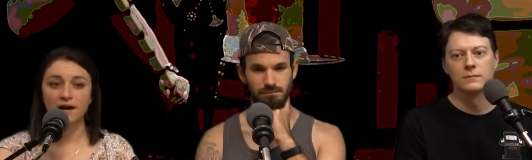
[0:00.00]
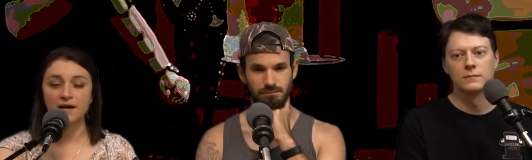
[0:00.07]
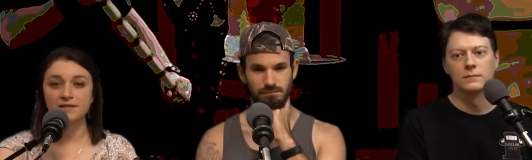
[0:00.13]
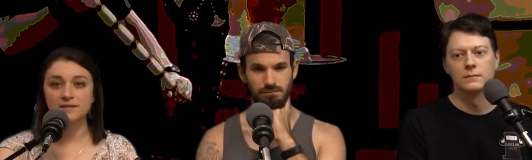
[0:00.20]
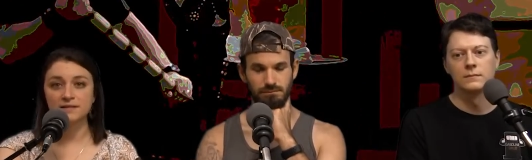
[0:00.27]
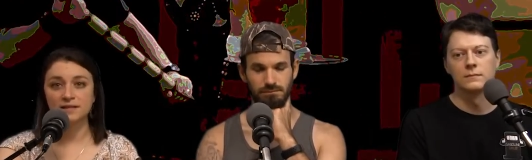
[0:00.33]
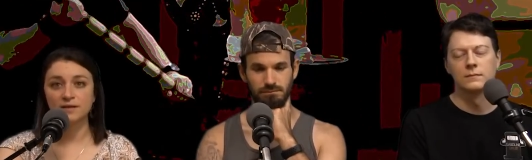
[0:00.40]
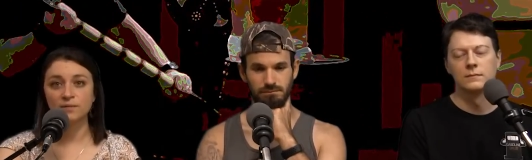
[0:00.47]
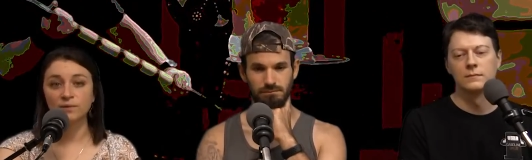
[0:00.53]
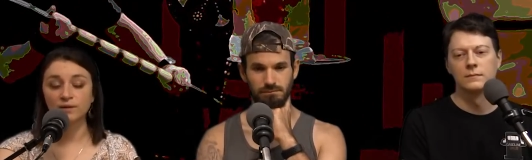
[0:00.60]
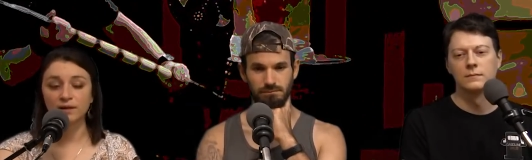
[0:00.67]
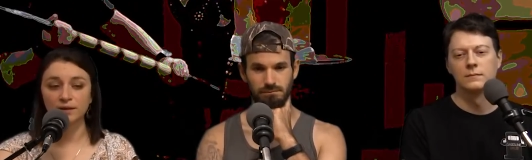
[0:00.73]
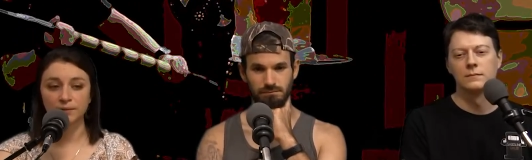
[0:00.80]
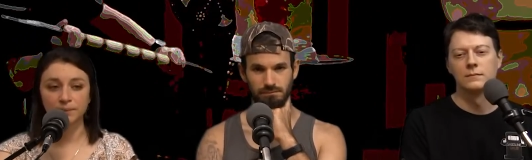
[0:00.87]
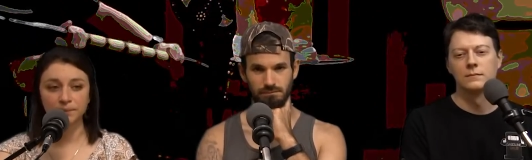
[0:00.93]
Speaker 1: fast. It will
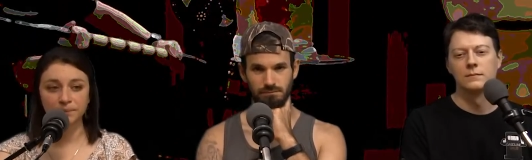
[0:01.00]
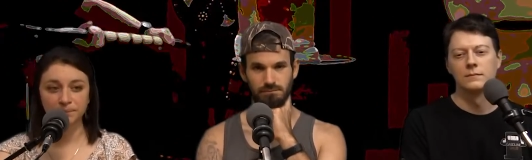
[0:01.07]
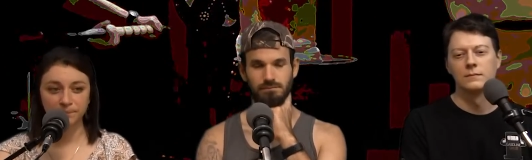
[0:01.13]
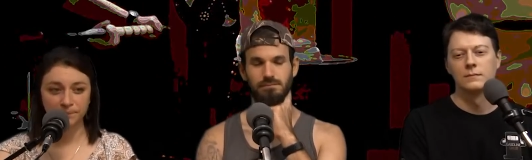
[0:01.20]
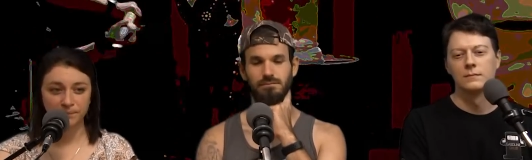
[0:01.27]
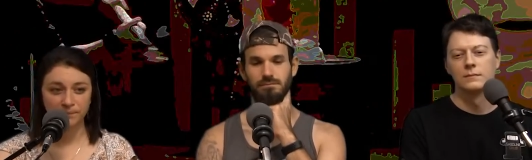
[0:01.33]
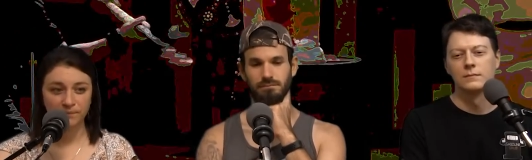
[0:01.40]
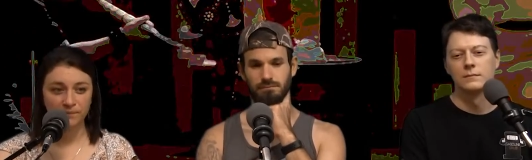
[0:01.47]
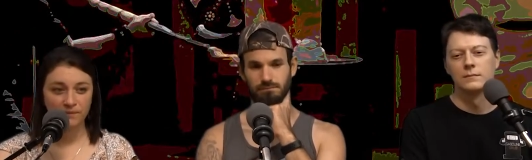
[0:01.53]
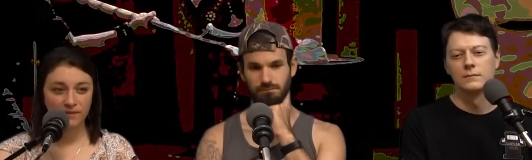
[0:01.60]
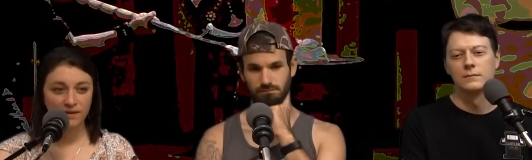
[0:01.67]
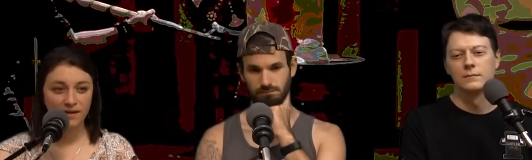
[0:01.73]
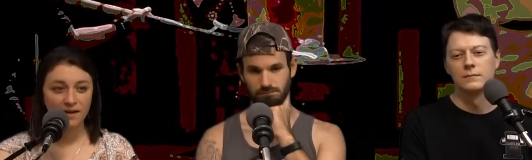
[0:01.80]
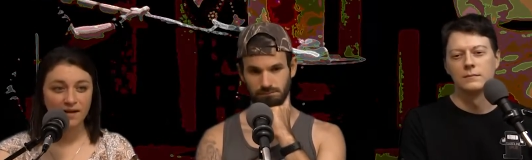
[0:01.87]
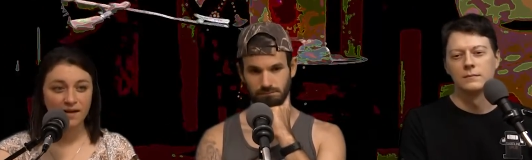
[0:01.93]
kill.
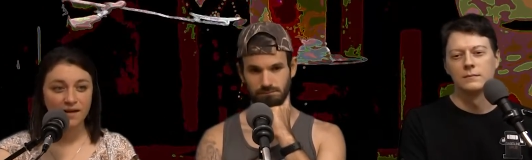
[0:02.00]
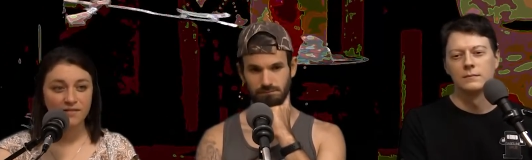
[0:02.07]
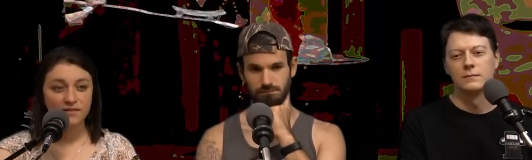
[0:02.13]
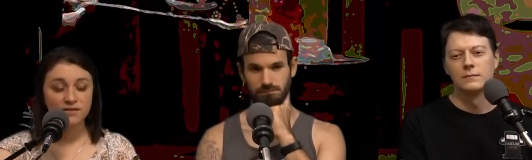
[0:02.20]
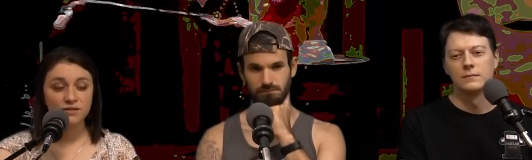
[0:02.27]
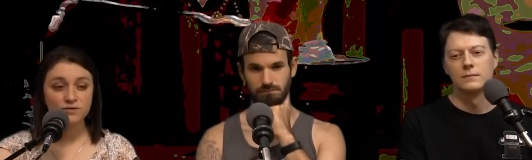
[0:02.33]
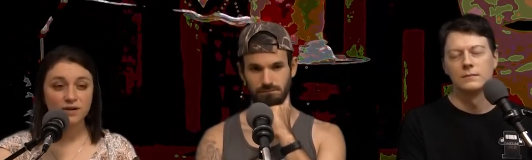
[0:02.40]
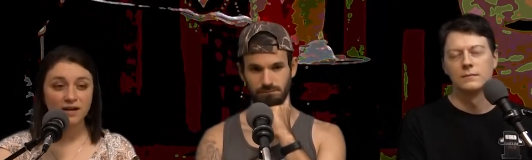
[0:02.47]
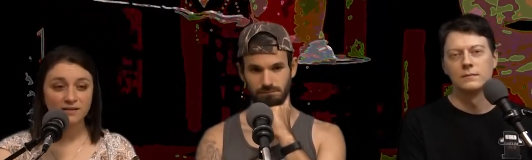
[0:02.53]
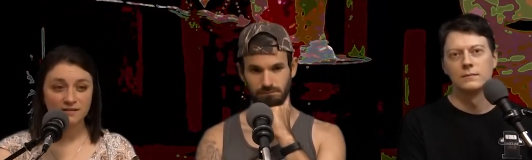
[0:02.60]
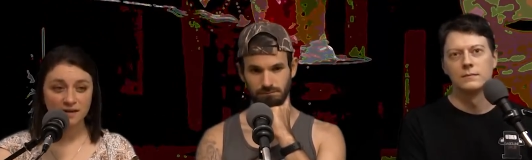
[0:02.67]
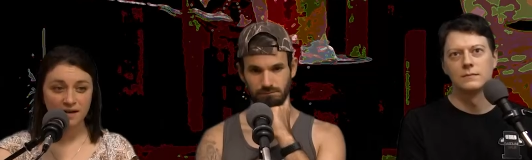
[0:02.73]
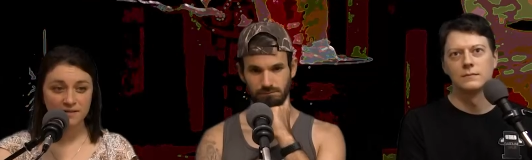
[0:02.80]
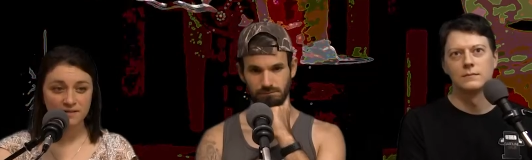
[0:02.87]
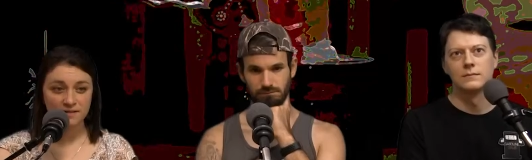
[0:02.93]
The strength
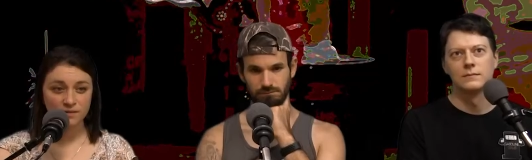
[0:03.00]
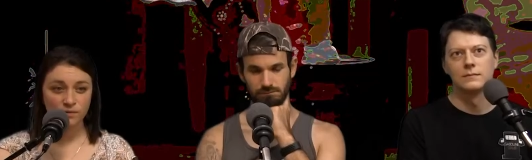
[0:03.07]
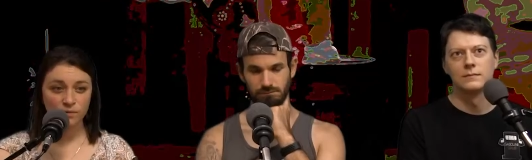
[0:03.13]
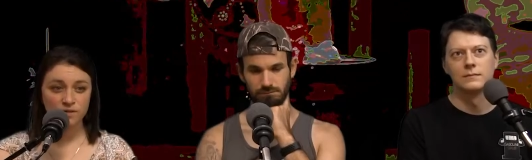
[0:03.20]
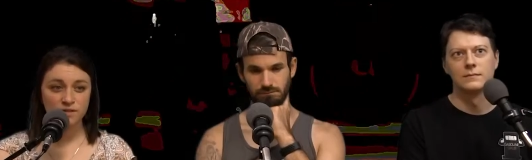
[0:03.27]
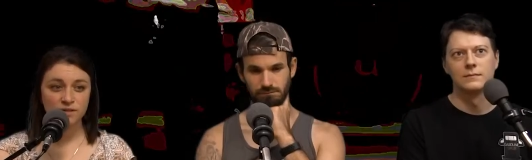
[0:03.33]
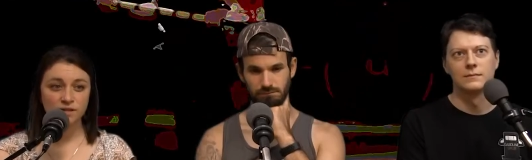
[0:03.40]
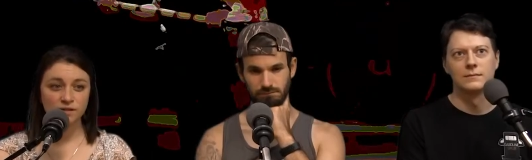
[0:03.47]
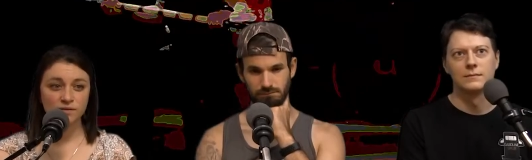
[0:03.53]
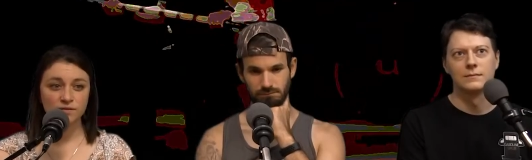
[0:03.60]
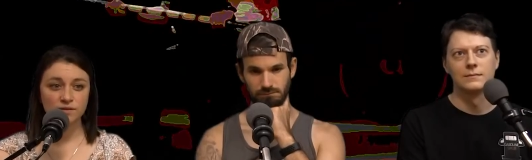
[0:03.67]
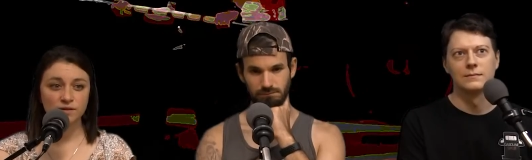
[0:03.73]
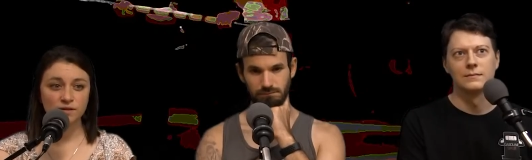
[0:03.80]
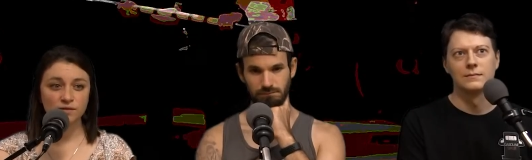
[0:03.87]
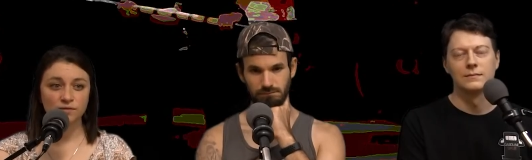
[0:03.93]
test was to
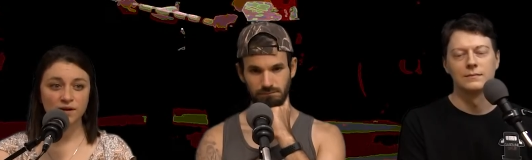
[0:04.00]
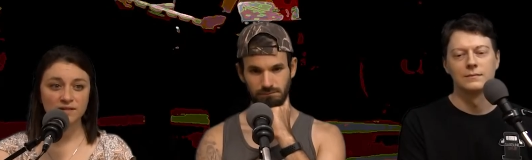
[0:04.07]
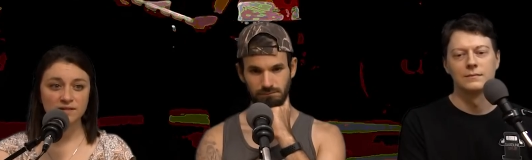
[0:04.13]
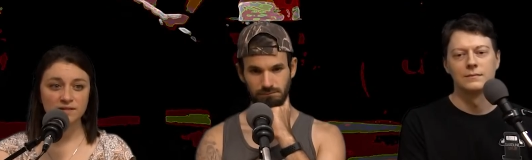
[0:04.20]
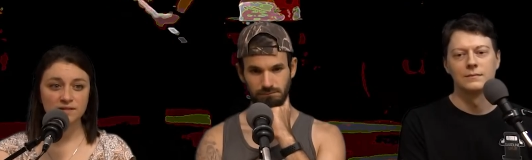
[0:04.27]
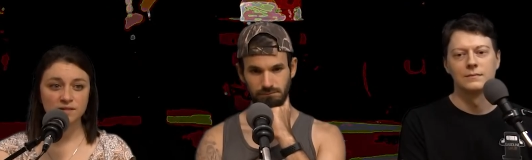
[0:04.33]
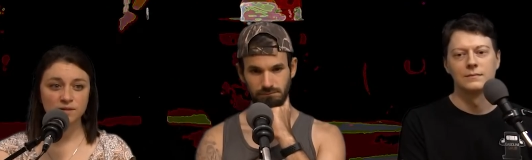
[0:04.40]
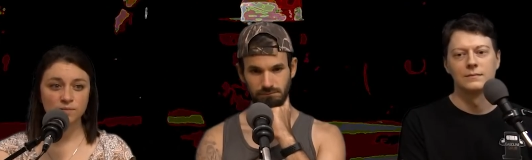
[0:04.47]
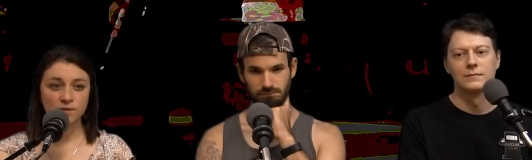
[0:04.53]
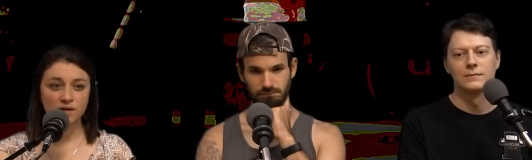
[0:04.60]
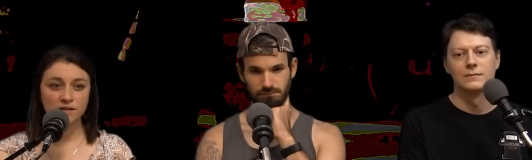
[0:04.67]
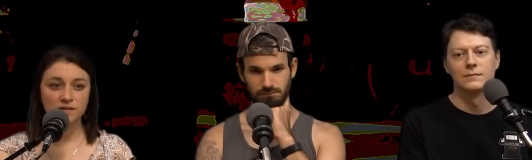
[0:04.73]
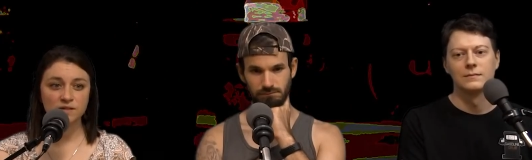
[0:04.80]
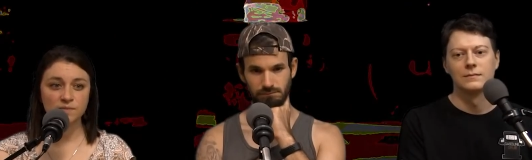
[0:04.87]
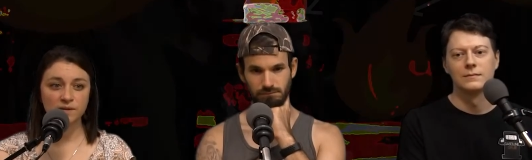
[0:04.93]
use the crescent to
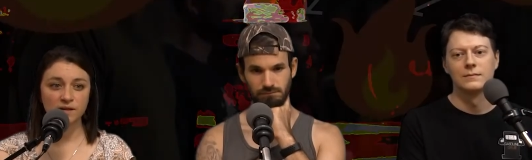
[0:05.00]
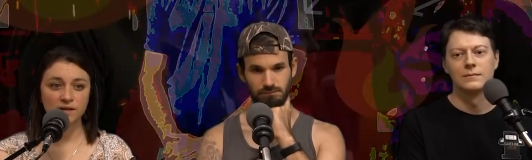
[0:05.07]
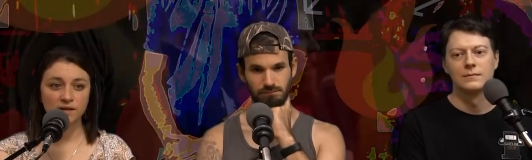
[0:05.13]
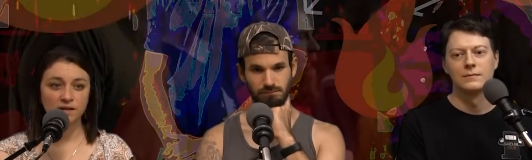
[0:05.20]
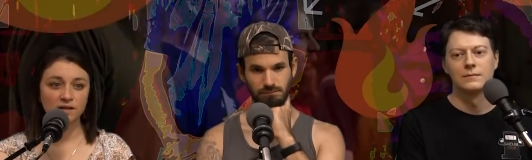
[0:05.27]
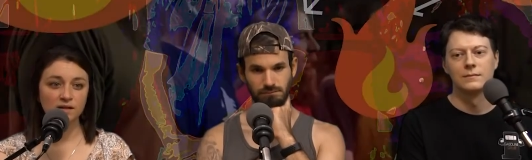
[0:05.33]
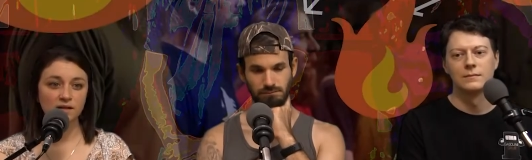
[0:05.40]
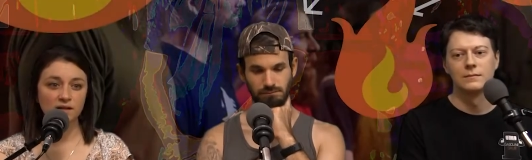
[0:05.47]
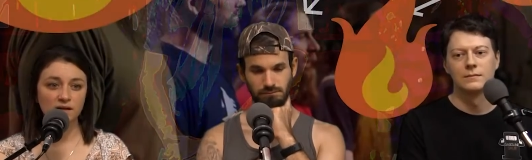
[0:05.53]
break the spear